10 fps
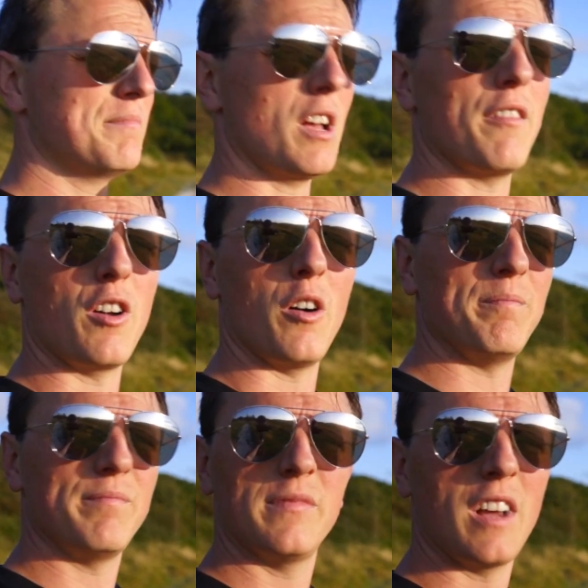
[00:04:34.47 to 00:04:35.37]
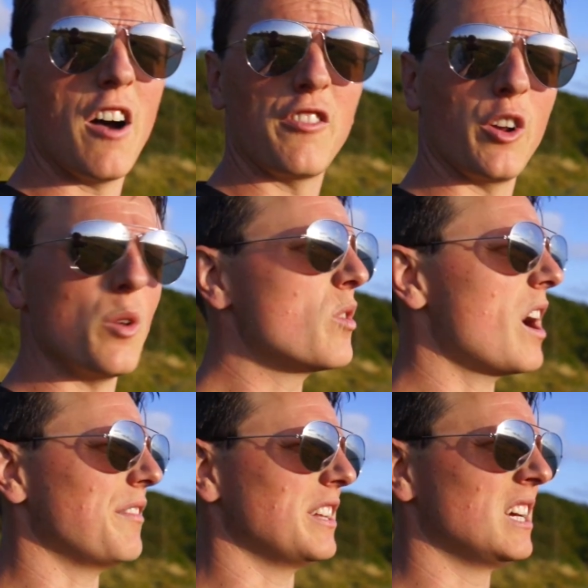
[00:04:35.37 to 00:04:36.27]
So I've got, I've got it all
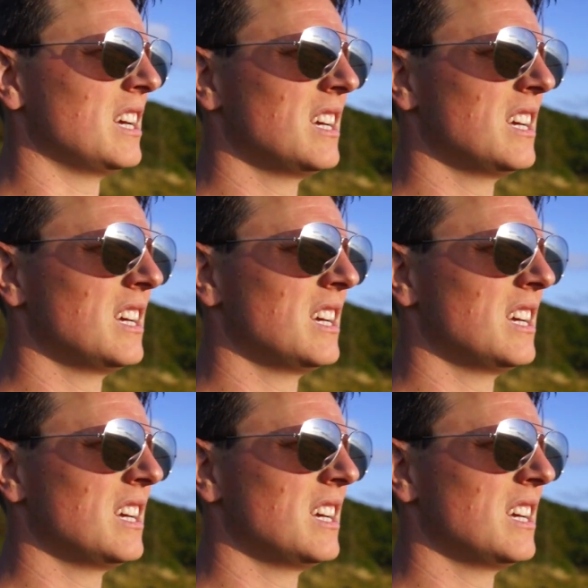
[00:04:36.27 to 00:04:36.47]
covered.